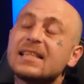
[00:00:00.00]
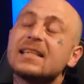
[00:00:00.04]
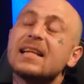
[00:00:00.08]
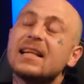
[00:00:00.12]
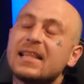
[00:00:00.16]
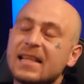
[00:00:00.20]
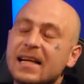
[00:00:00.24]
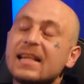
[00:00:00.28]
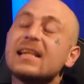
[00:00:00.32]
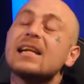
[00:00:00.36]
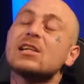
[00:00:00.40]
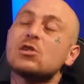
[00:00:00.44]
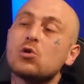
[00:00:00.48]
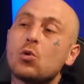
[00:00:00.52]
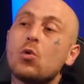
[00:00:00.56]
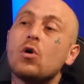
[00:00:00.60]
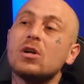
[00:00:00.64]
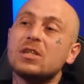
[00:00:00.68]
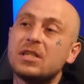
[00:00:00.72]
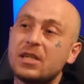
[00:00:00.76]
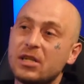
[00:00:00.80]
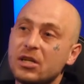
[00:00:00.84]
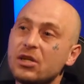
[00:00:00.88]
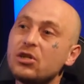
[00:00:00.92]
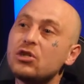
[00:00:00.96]
that's what it
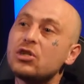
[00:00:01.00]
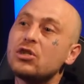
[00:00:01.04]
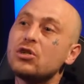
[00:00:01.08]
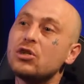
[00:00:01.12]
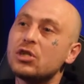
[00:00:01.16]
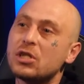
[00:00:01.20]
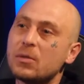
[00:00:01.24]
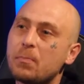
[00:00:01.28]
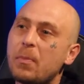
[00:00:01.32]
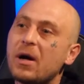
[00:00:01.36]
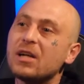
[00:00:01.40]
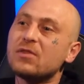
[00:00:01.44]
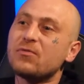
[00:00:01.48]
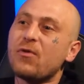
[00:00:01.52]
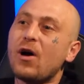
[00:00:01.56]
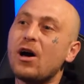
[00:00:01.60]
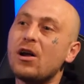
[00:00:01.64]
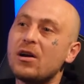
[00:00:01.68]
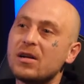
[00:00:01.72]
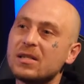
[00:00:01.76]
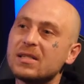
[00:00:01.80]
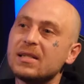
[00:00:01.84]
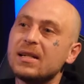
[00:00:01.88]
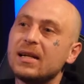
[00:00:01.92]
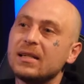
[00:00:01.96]
was. You used to post
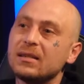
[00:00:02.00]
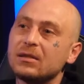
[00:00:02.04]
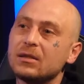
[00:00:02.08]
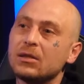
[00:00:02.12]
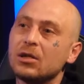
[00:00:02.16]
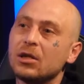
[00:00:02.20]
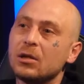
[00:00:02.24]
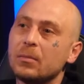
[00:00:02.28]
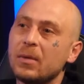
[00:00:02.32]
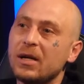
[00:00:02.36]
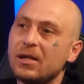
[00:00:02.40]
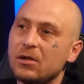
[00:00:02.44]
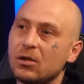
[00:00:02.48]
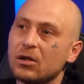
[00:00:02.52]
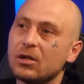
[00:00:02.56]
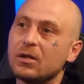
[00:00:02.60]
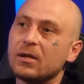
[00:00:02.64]
photos and that. You know what I mean?